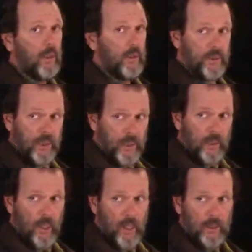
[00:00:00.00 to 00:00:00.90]
to
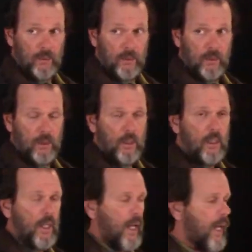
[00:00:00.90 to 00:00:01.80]
Eli.
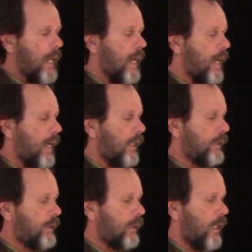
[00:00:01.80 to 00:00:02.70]
And